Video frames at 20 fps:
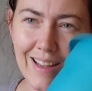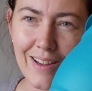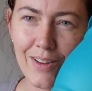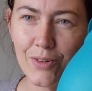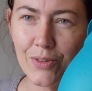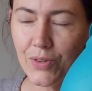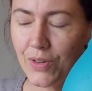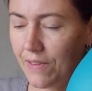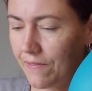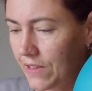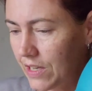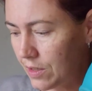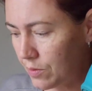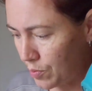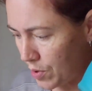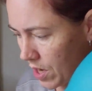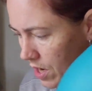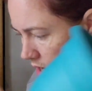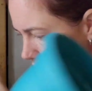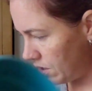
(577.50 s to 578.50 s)
I also have this
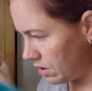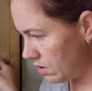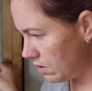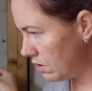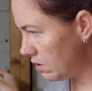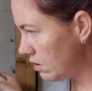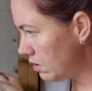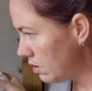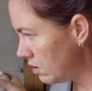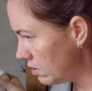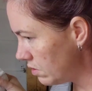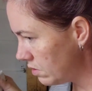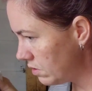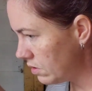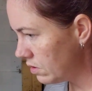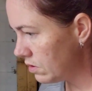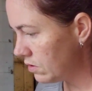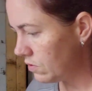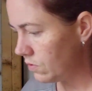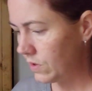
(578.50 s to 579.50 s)
pot.
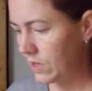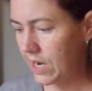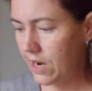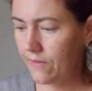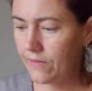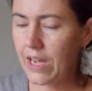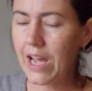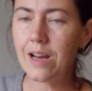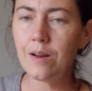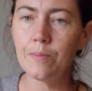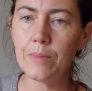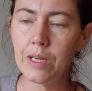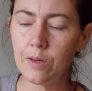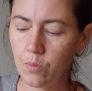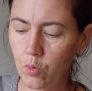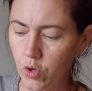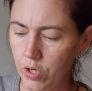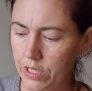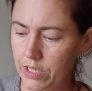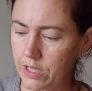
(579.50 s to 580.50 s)
I've got to
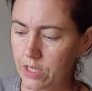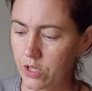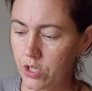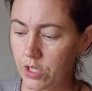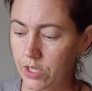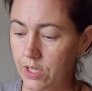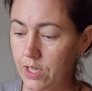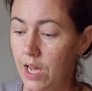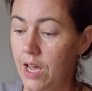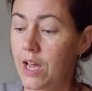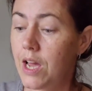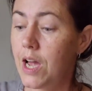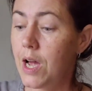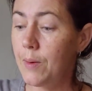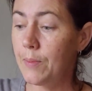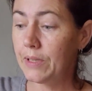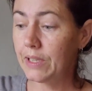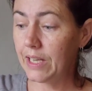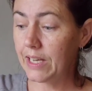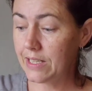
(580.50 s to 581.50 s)
make more decisions.
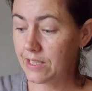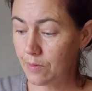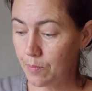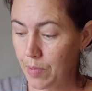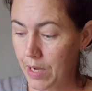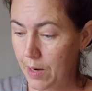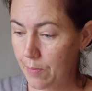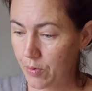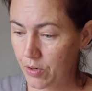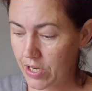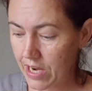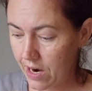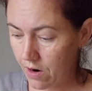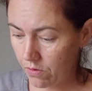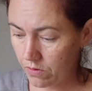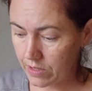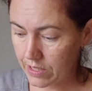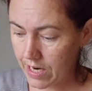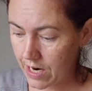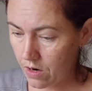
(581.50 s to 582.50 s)
I'm gonna lay some paper
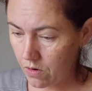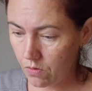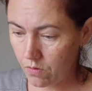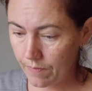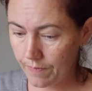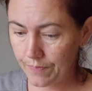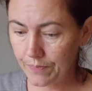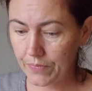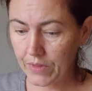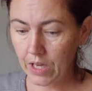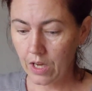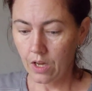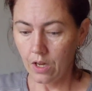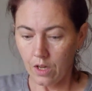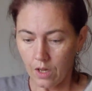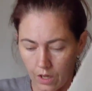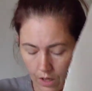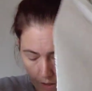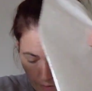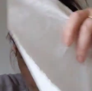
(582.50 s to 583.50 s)
towels down
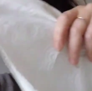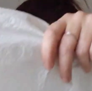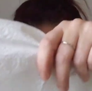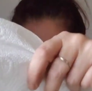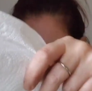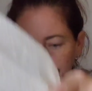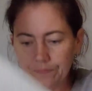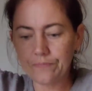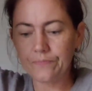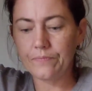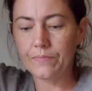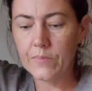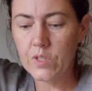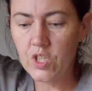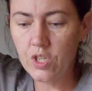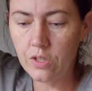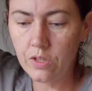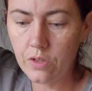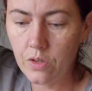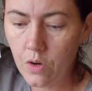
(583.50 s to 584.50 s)

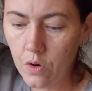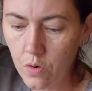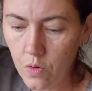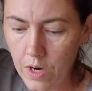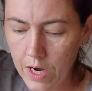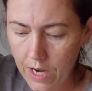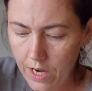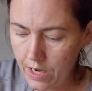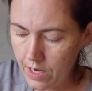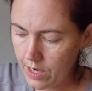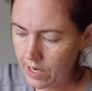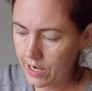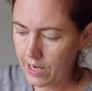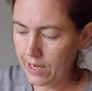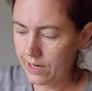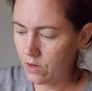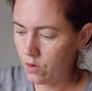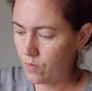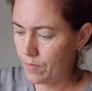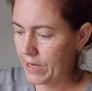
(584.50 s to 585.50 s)
just so
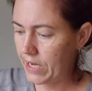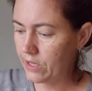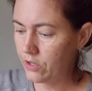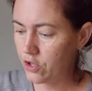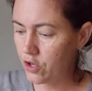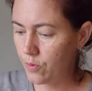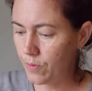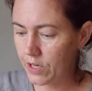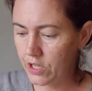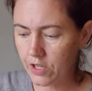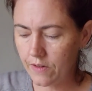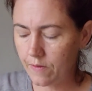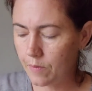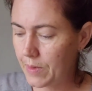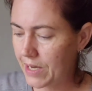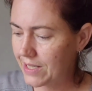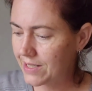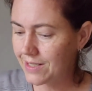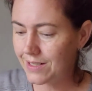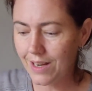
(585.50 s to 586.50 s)
I don't make too much of a
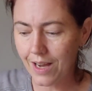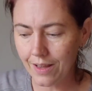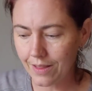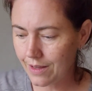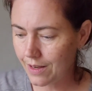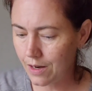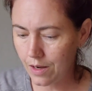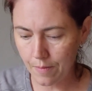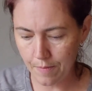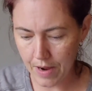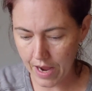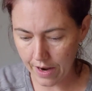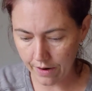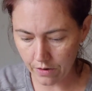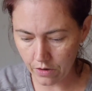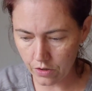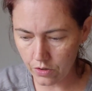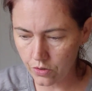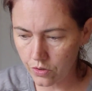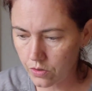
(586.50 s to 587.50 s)
mess. Not that it
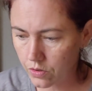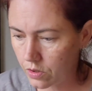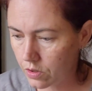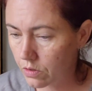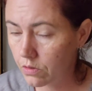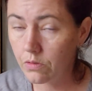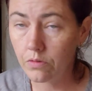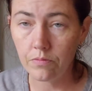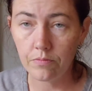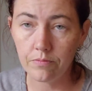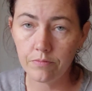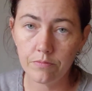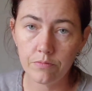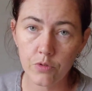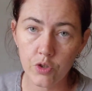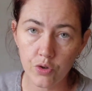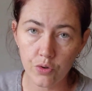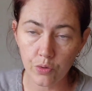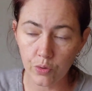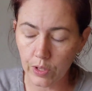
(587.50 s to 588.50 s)
matters,
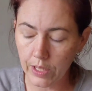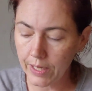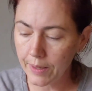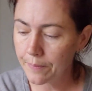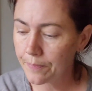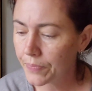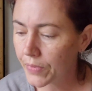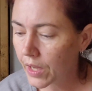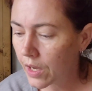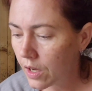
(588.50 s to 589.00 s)
truly.